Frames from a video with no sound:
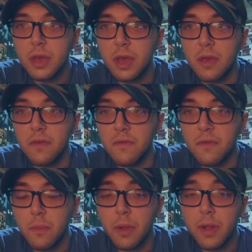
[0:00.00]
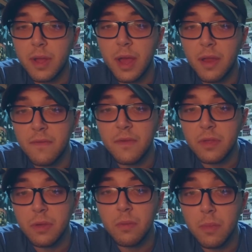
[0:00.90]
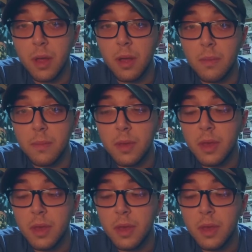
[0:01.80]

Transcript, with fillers: if America had a physical mom,